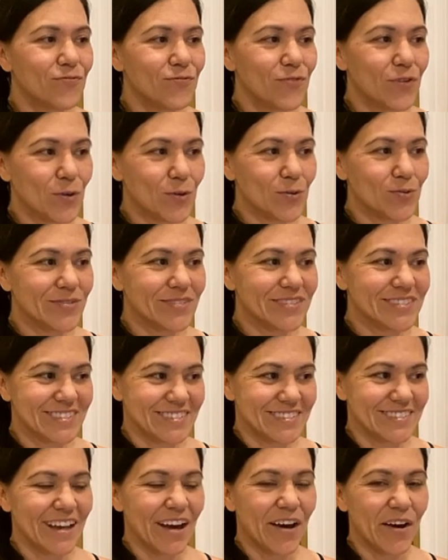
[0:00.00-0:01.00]
food
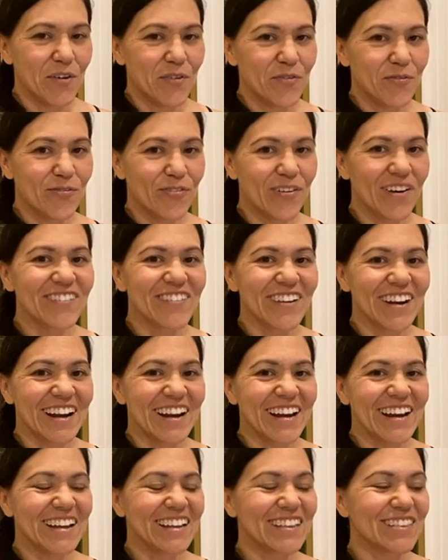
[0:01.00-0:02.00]
stuff,
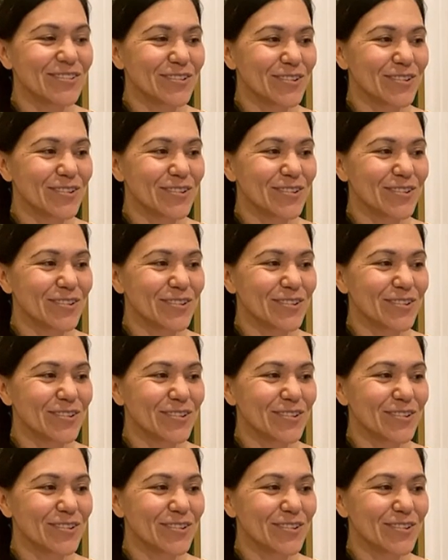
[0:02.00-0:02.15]
right?